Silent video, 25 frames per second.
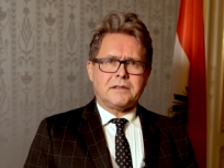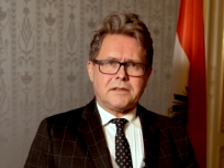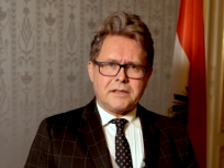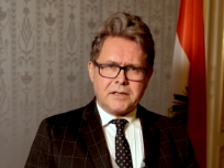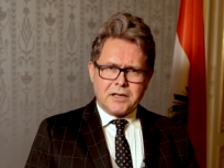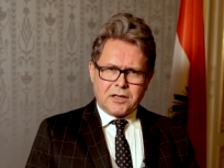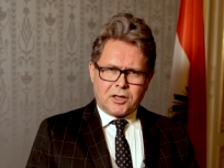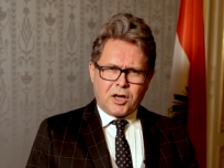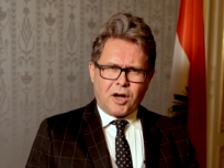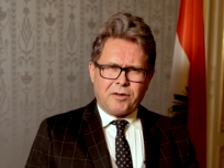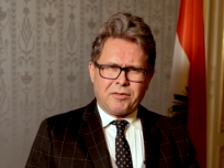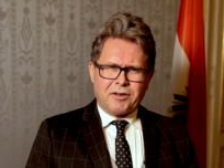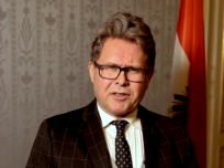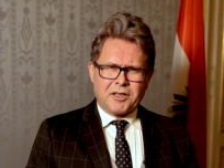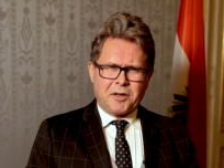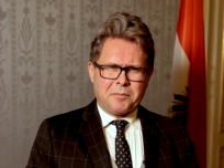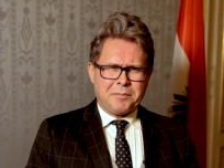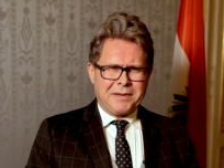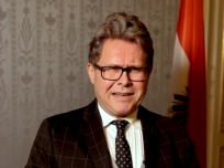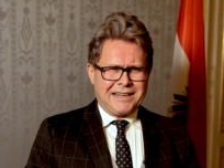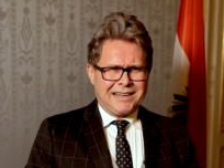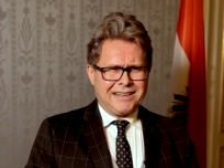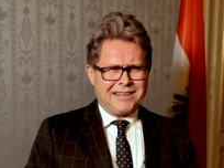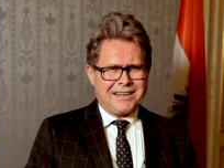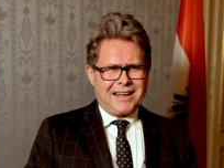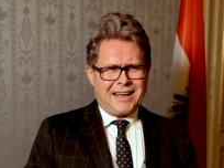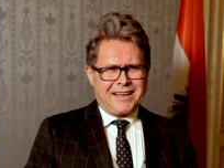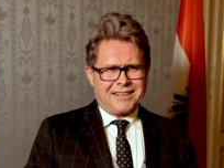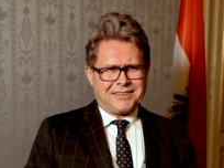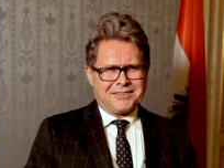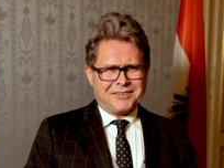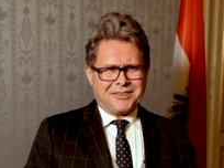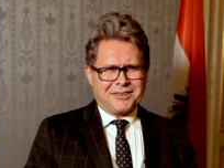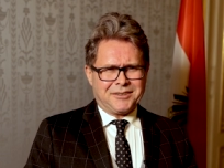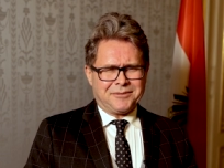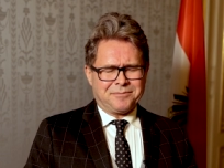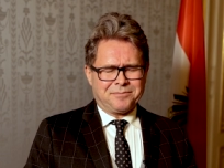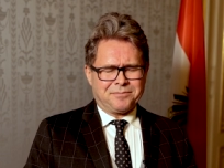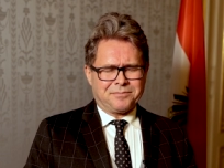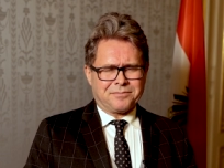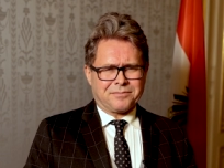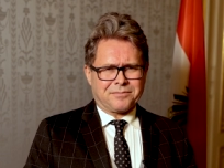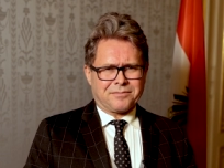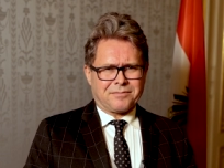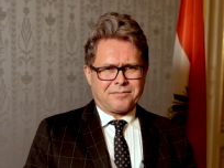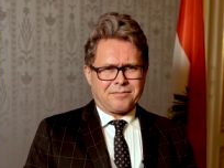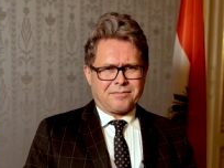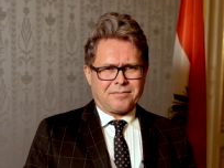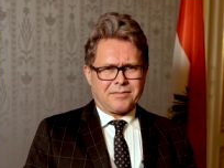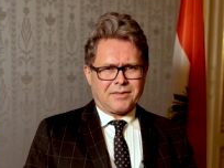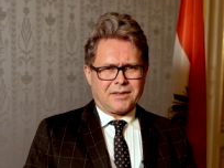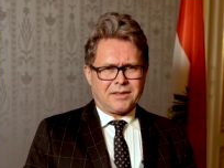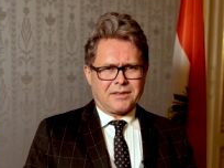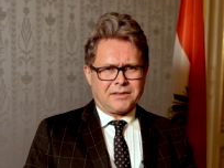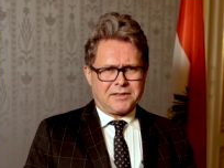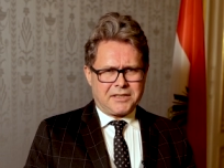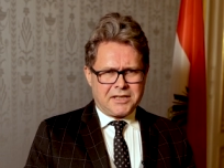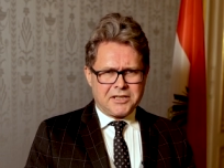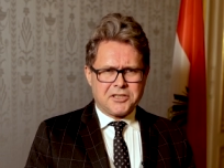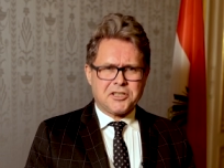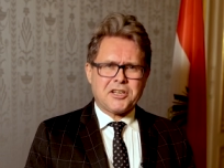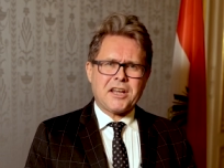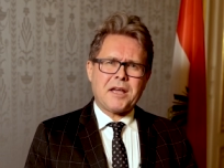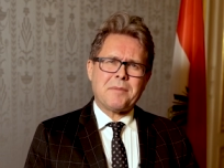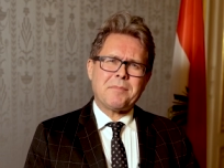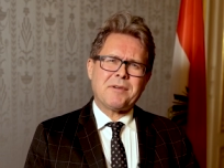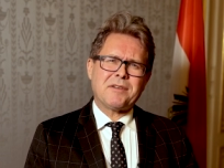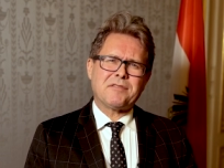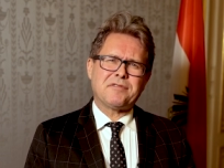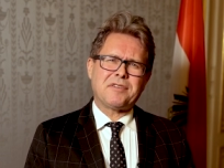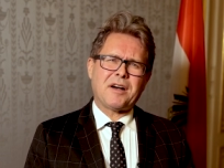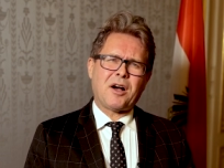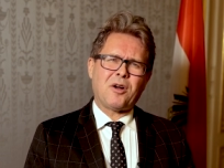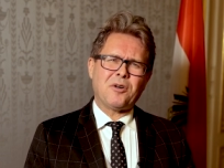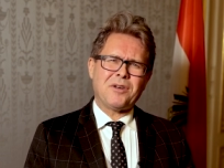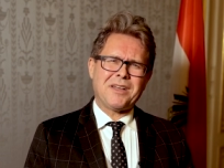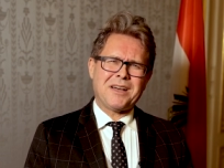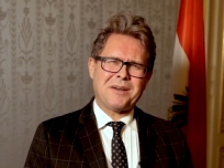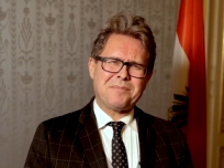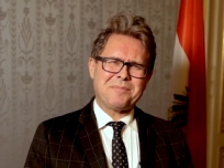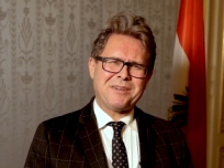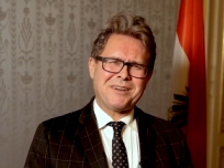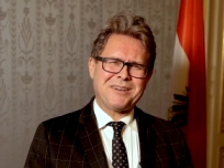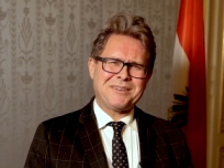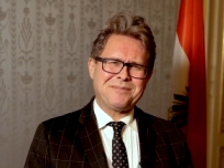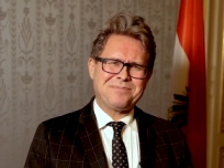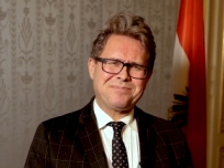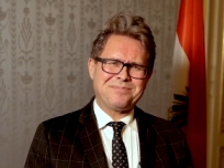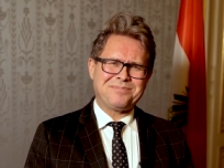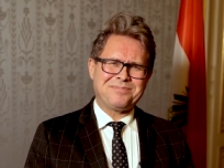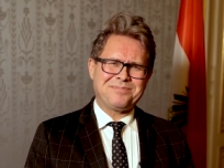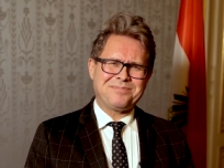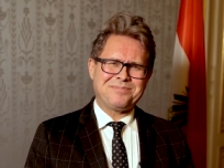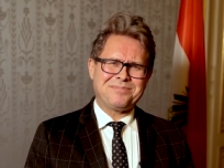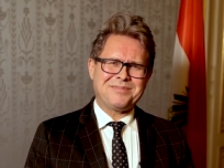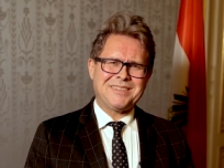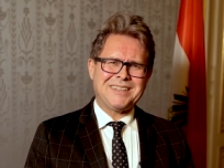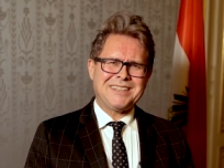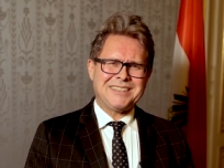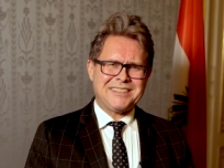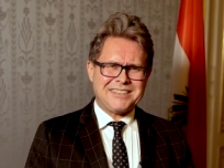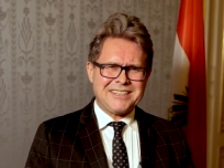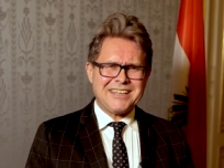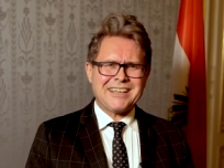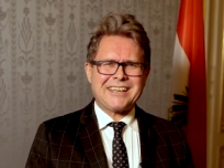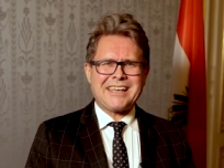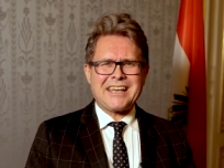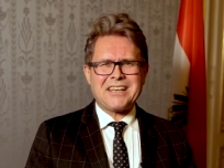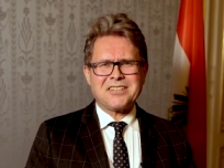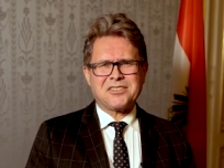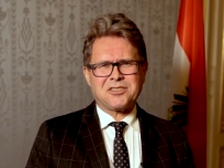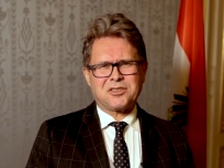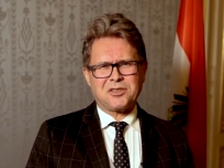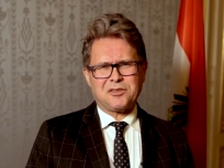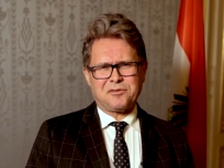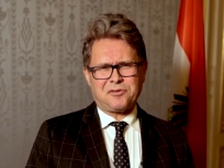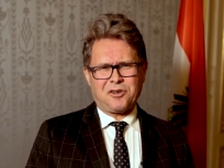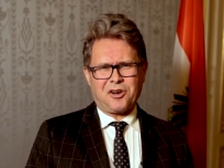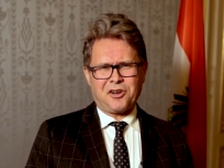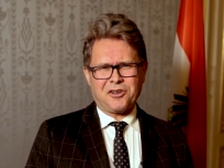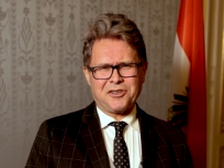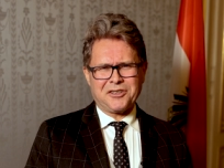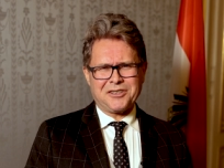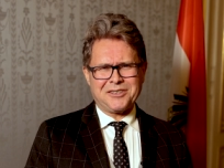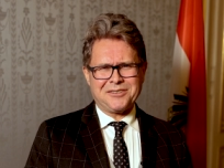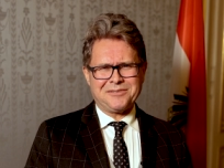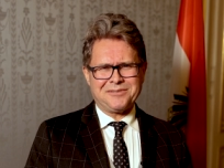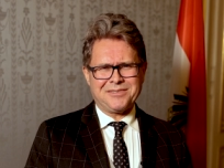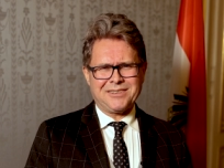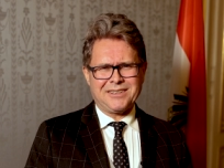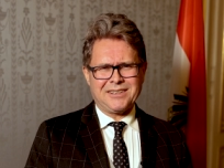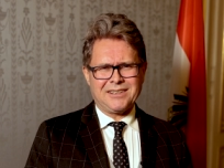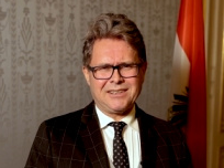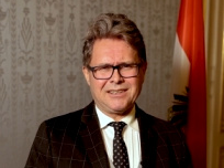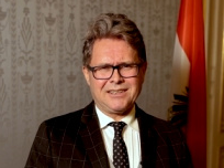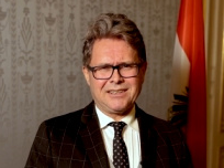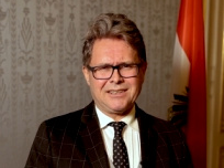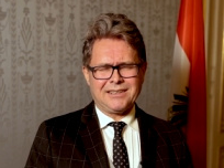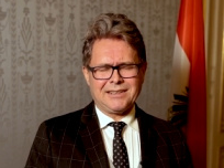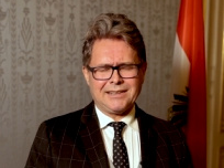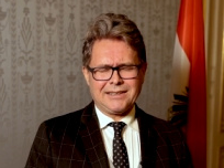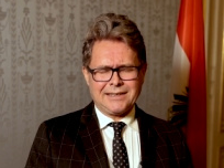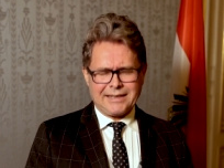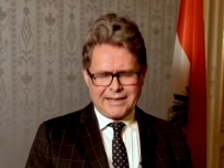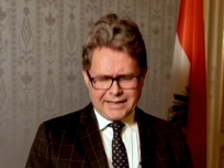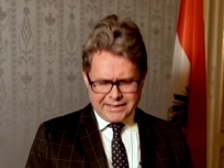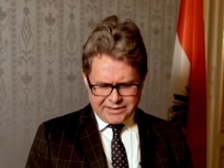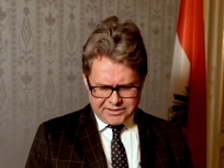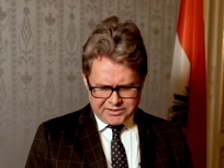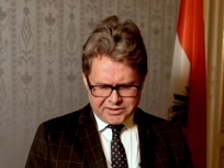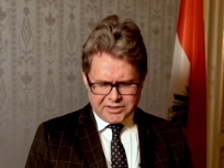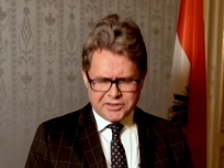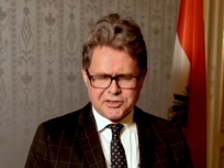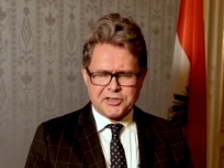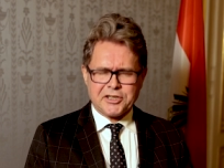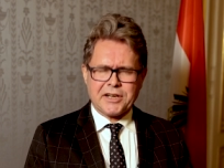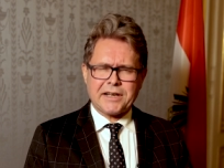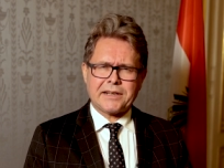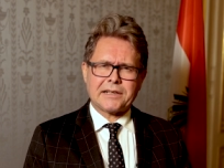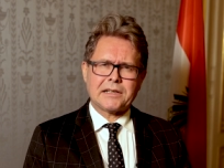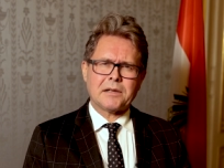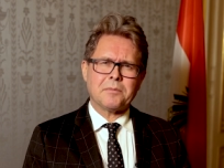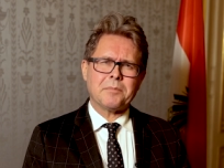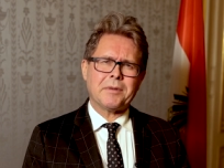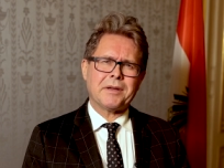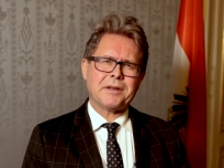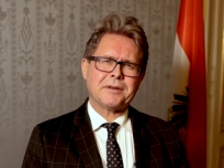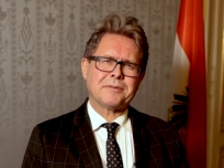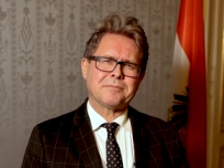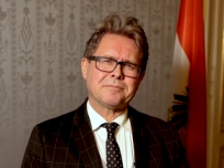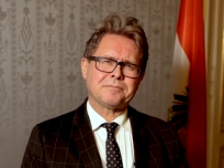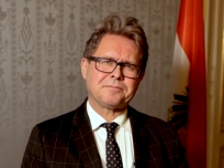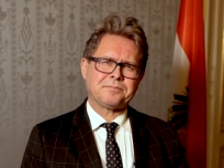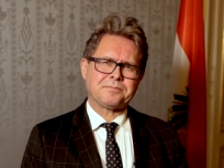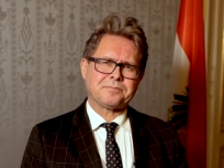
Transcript: Dear Governor Mikl-Leitner, dear Chairman Faulhammer, dear guests of honor, ladies and gentlemen.